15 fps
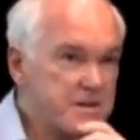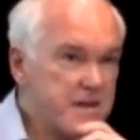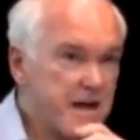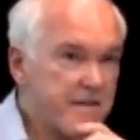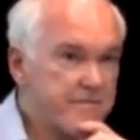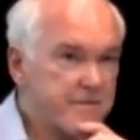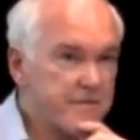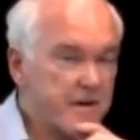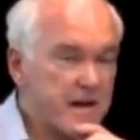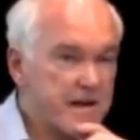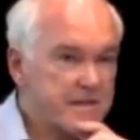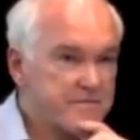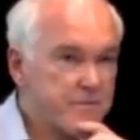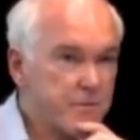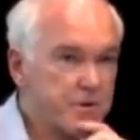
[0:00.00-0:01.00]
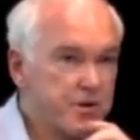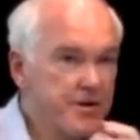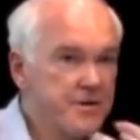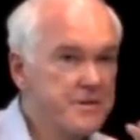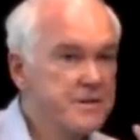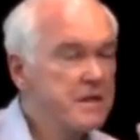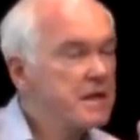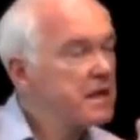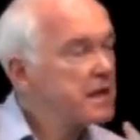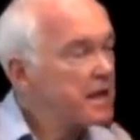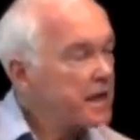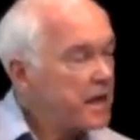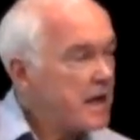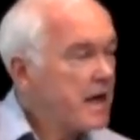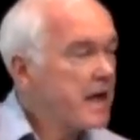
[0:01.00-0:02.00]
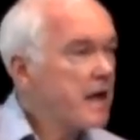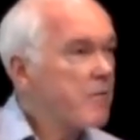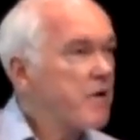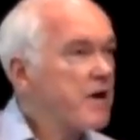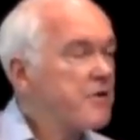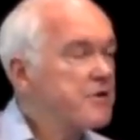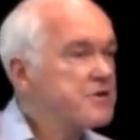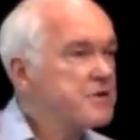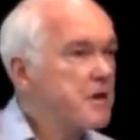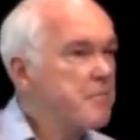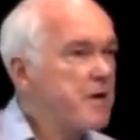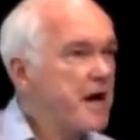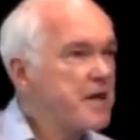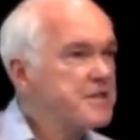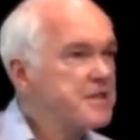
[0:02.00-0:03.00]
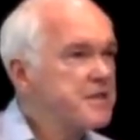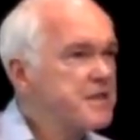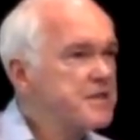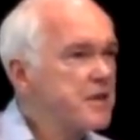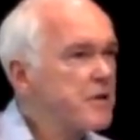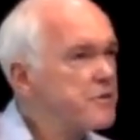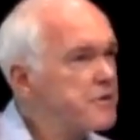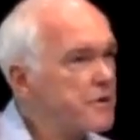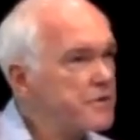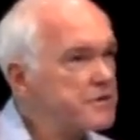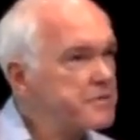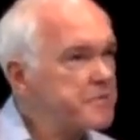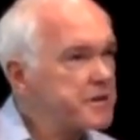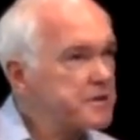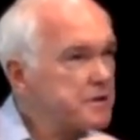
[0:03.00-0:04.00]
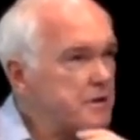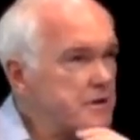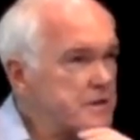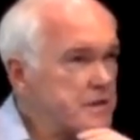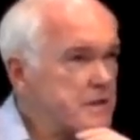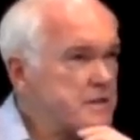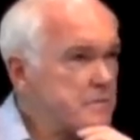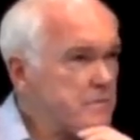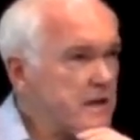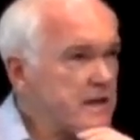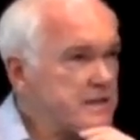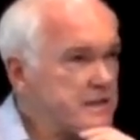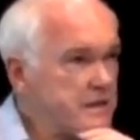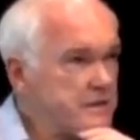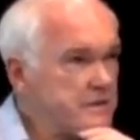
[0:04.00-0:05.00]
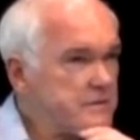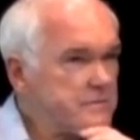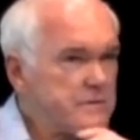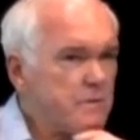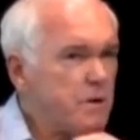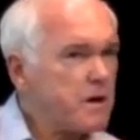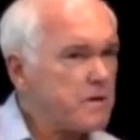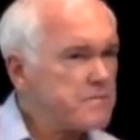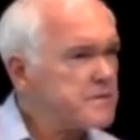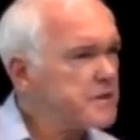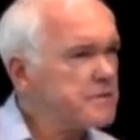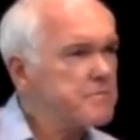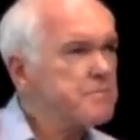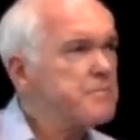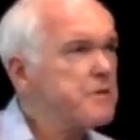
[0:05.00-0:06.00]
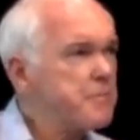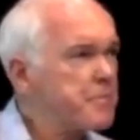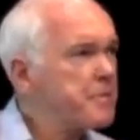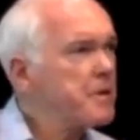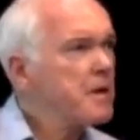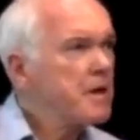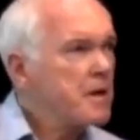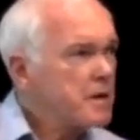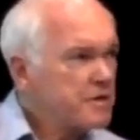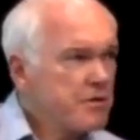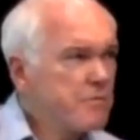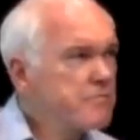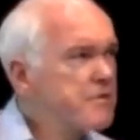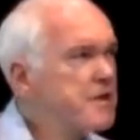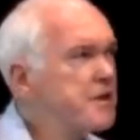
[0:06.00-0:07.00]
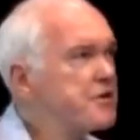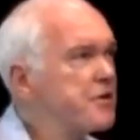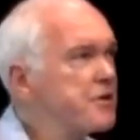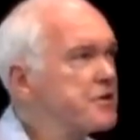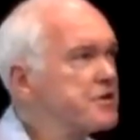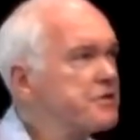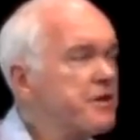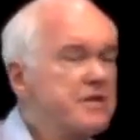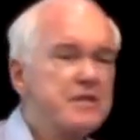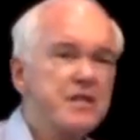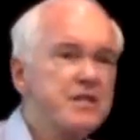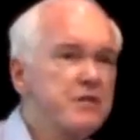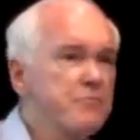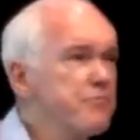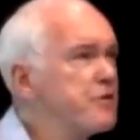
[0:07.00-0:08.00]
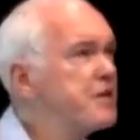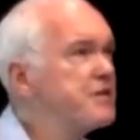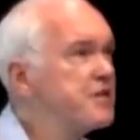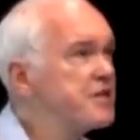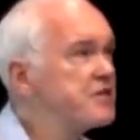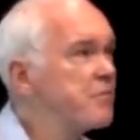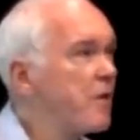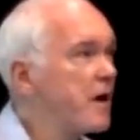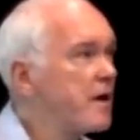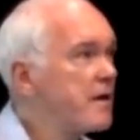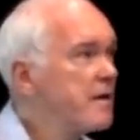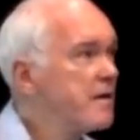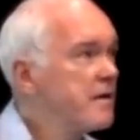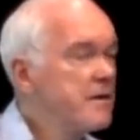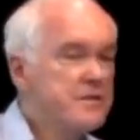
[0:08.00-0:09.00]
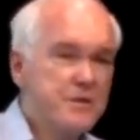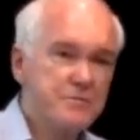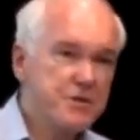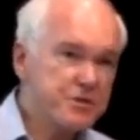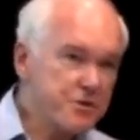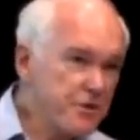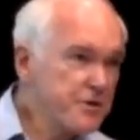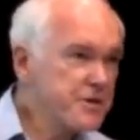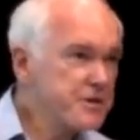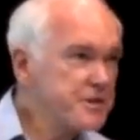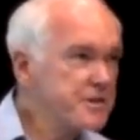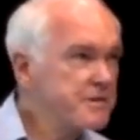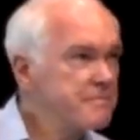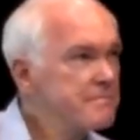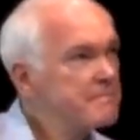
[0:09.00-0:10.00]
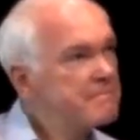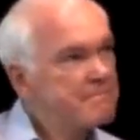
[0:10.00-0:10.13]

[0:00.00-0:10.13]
at least half of the last 4 years. And I went to Ruslan Pasha, and they said, oh, you don't speak Turkish? I said, well, actually I do. Well, you don't read a Turkish translation, read this one. So it was a Turkish